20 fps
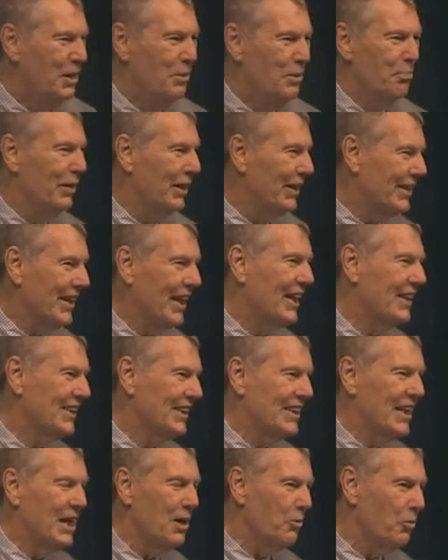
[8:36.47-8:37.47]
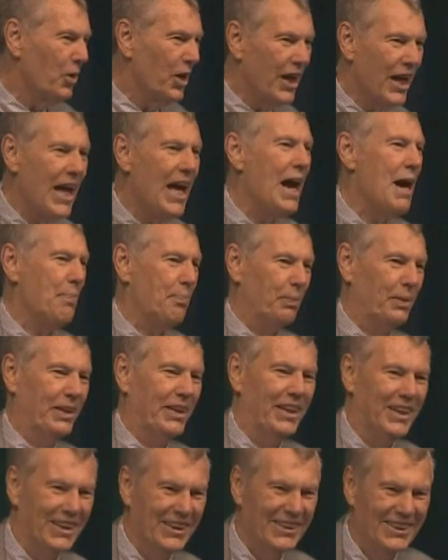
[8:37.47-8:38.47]
but that's not what happened.
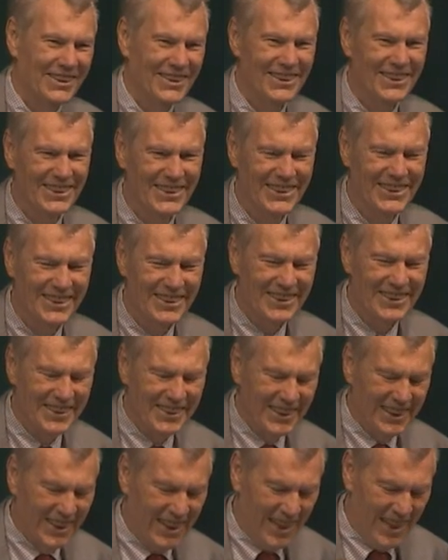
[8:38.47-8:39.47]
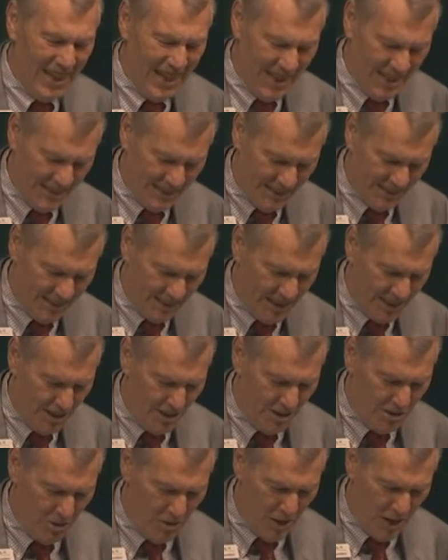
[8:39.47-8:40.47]
And
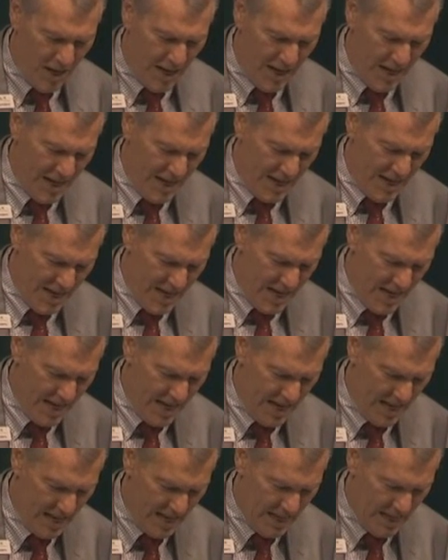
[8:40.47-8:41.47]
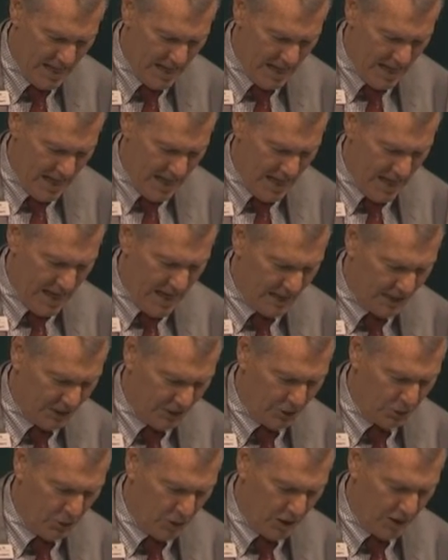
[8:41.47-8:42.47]
so uh, I
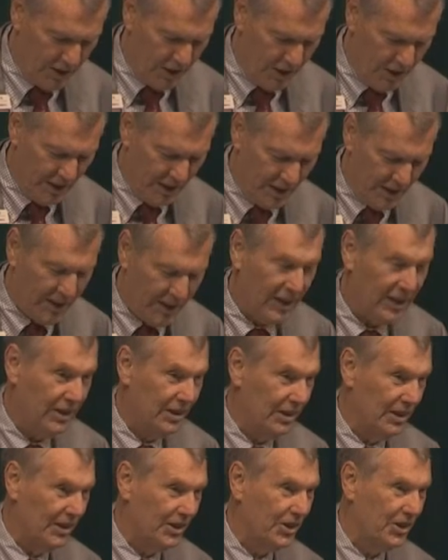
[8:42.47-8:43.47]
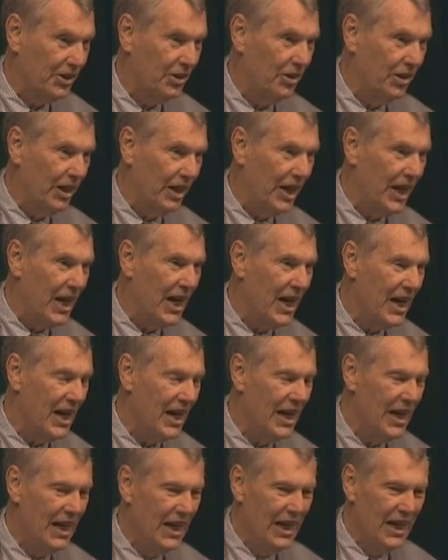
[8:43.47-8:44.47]
just want to tell you that little story,
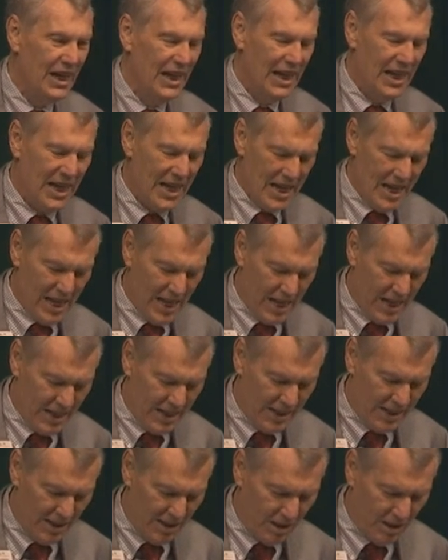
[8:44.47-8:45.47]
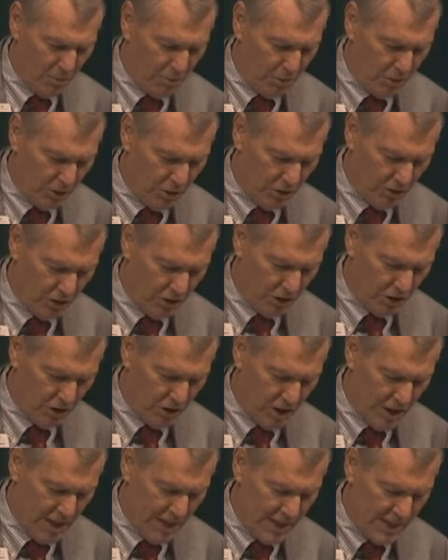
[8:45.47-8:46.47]
and I hope you
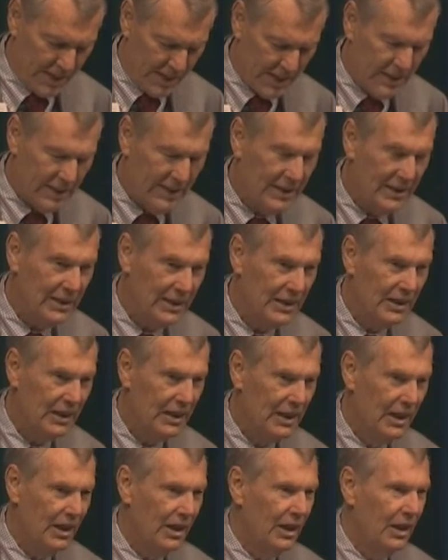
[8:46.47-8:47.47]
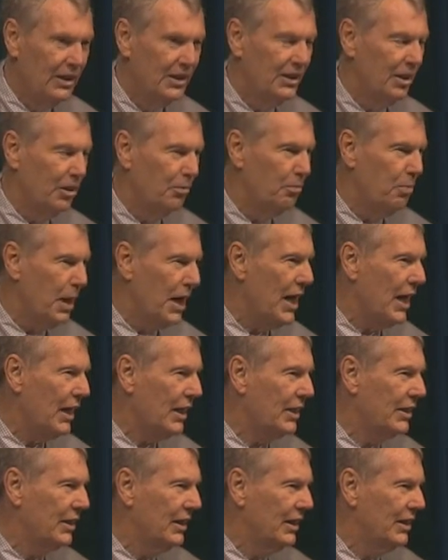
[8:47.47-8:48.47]
enjoy it. So,
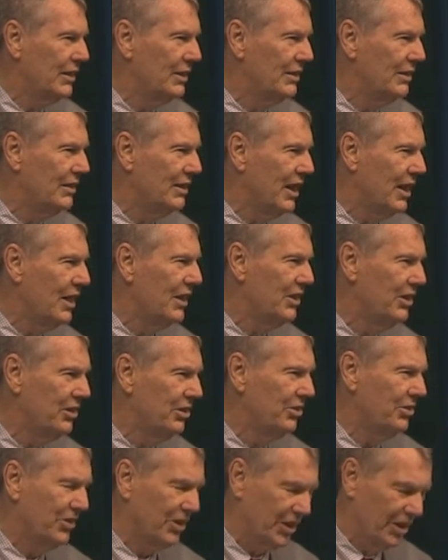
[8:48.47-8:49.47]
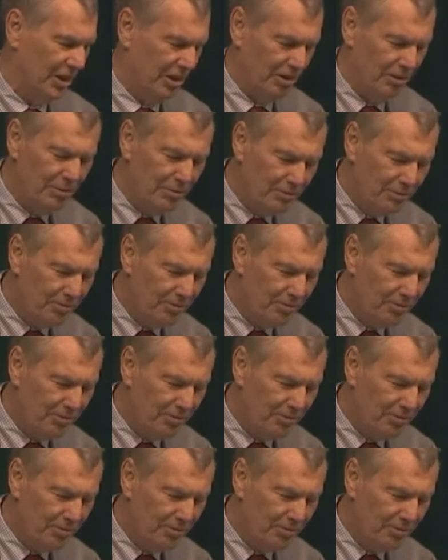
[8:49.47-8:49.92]
back uh, nine years ago,